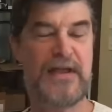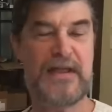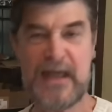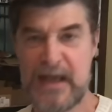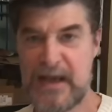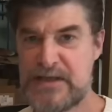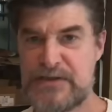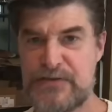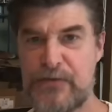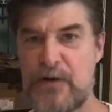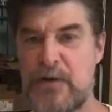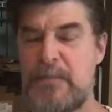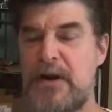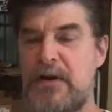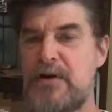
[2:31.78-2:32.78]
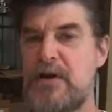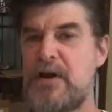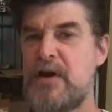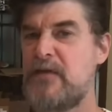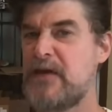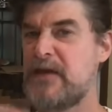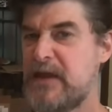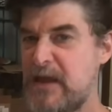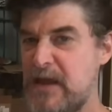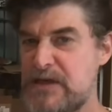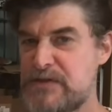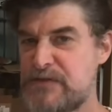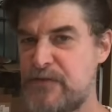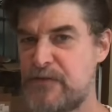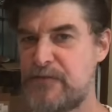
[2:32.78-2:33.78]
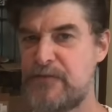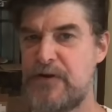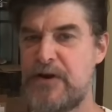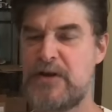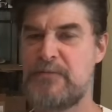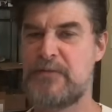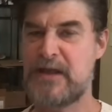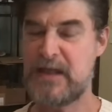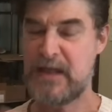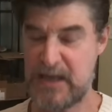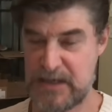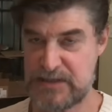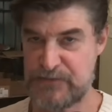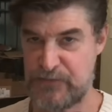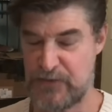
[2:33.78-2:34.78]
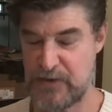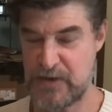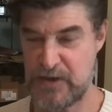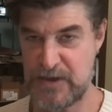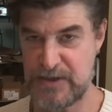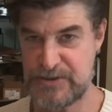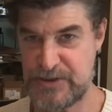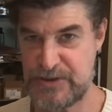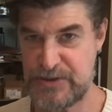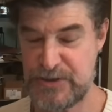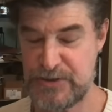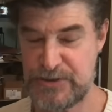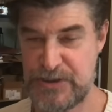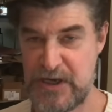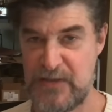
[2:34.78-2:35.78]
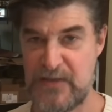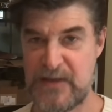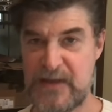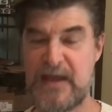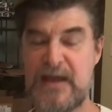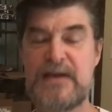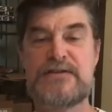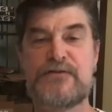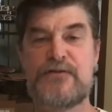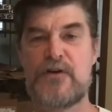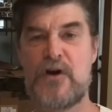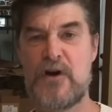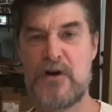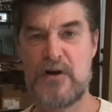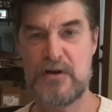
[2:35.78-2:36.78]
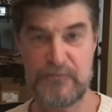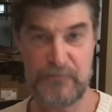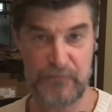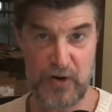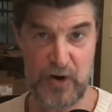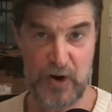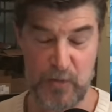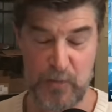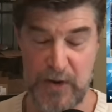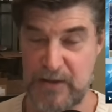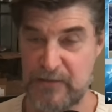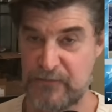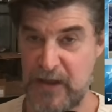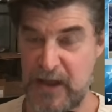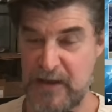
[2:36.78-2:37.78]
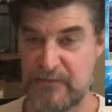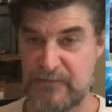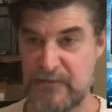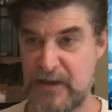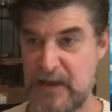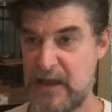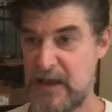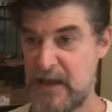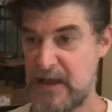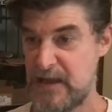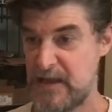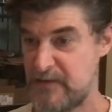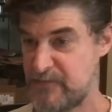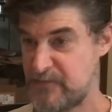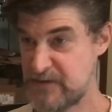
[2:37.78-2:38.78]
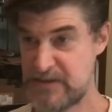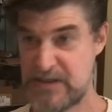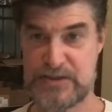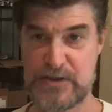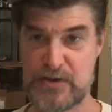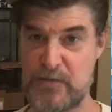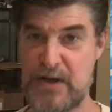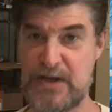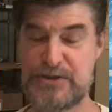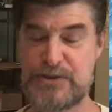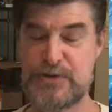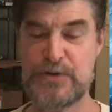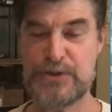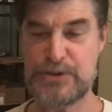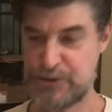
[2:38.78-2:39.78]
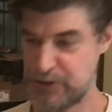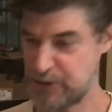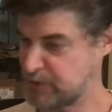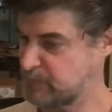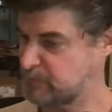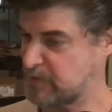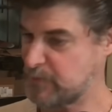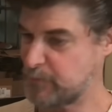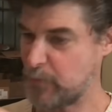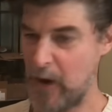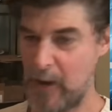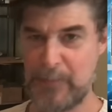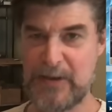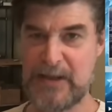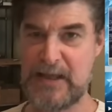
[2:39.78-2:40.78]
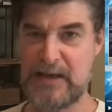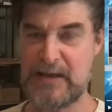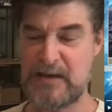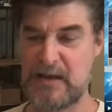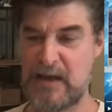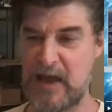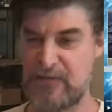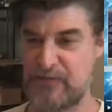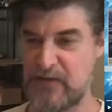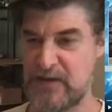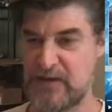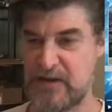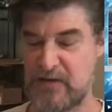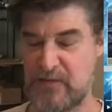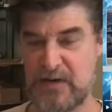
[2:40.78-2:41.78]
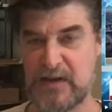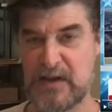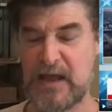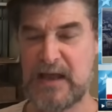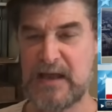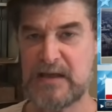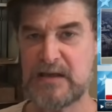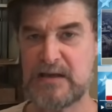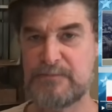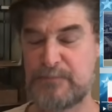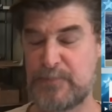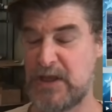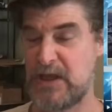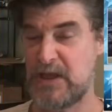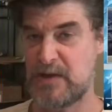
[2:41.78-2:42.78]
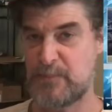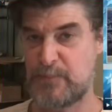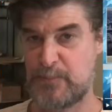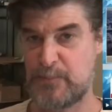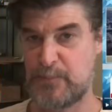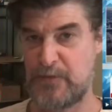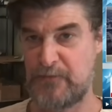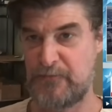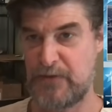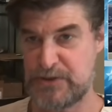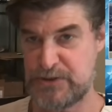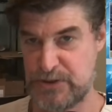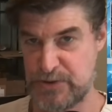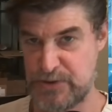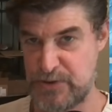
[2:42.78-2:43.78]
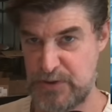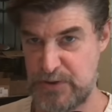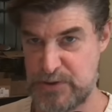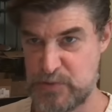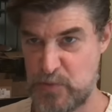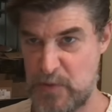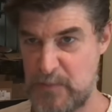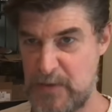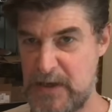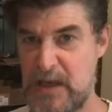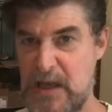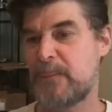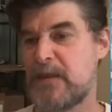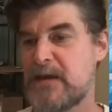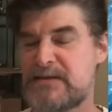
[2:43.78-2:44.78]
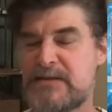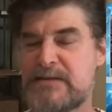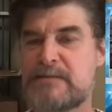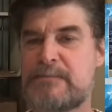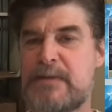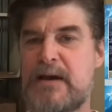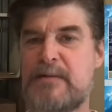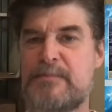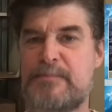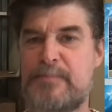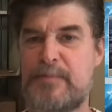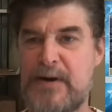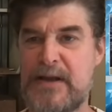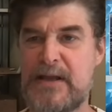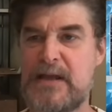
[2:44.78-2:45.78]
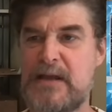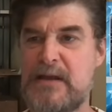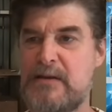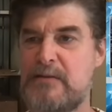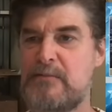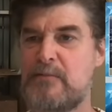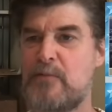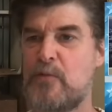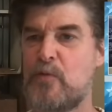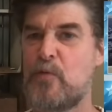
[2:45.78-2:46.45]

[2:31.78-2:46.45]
case for America, the case for freedom, the case for the Constitution, and the case for our way of life. This is a great tool. Shouldn't be propaganda. I think Kari Lake, being a professional newswoman, this is about bringing